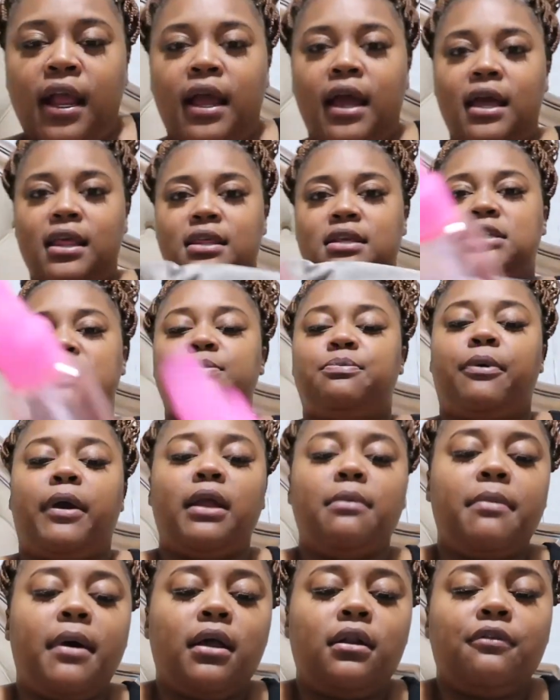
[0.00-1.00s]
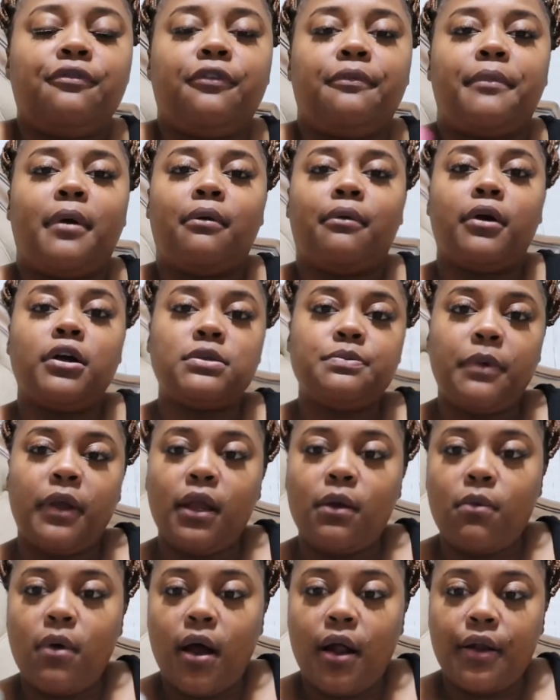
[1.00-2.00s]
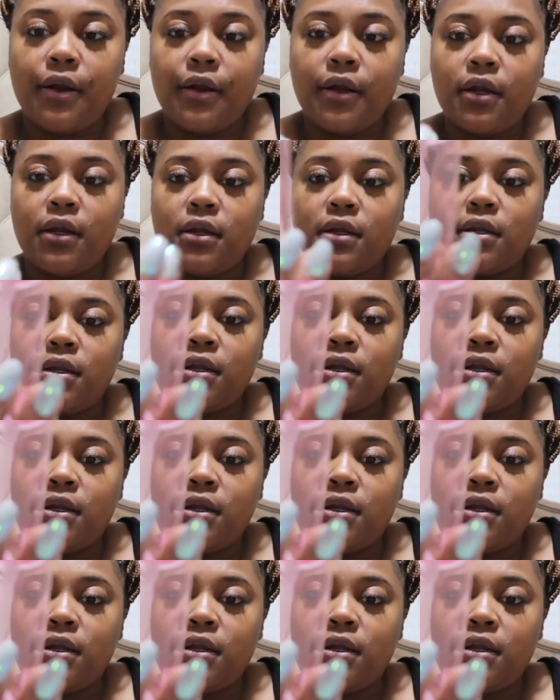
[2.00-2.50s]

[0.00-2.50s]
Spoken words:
got this spray bottle for my rosemary water.